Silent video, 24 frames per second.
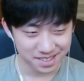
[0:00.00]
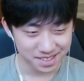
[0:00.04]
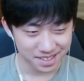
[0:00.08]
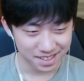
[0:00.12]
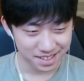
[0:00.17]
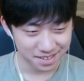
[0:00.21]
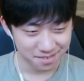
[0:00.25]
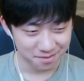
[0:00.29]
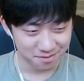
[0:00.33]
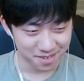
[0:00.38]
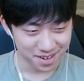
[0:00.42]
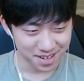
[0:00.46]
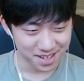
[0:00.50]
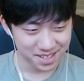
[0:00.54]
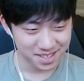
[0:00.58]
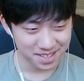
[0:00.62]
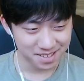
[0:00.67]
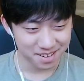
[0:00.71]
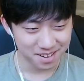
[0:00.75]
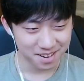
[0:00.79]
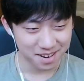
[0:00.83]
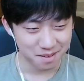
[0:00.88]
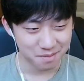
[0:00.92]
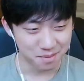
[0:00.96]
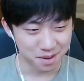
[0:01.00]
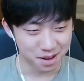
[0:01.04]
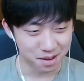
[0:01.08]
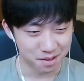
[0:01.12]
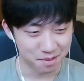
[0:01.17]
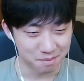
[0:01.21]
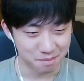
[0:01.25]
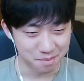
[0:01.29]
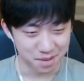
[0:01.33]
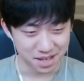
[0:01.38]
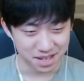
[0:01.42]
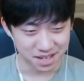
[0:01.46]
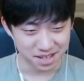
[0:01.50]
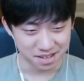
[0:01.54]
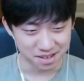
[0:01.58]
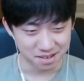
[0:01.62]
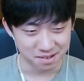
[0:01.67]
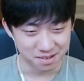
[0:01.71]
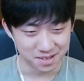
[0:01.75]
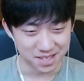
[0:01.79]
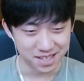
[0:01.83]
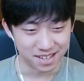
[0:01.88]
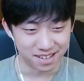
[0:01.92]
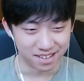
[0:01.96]
a funny story about me
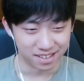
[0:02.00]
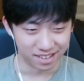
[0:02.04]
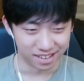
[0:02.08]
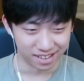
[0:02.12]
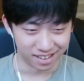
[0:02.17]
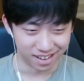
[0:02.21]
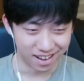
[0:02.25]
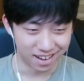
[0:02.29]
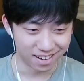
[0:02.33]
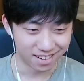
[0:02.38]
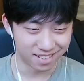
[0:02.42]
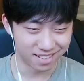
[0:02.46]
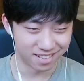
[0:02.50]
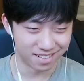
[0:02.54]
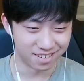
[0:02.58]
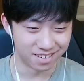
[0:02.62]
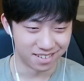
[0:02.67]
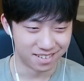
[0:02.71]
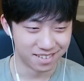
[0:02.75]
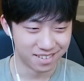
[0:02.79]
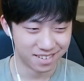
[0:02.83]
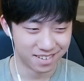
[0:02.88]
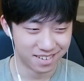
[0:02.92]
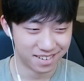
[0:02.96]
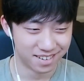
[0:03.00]
using a locker.